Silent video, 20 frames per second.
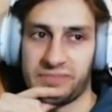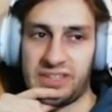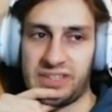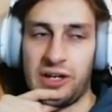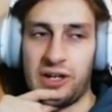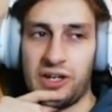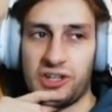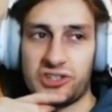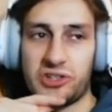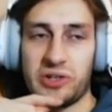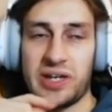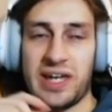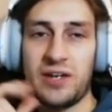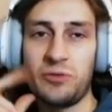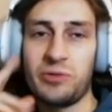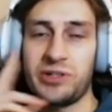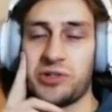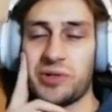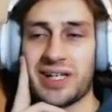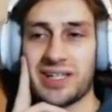So here
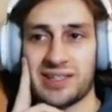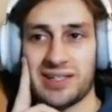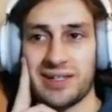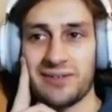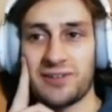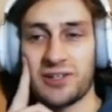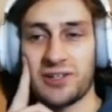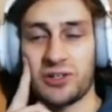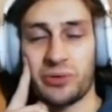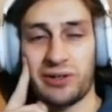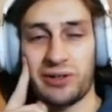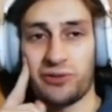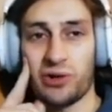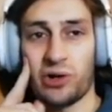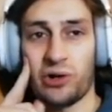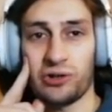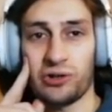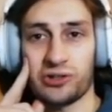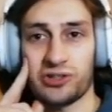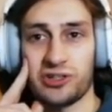we're doing a save and quit
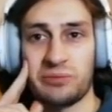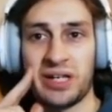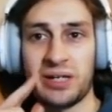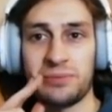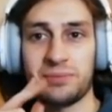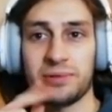for Octo minute.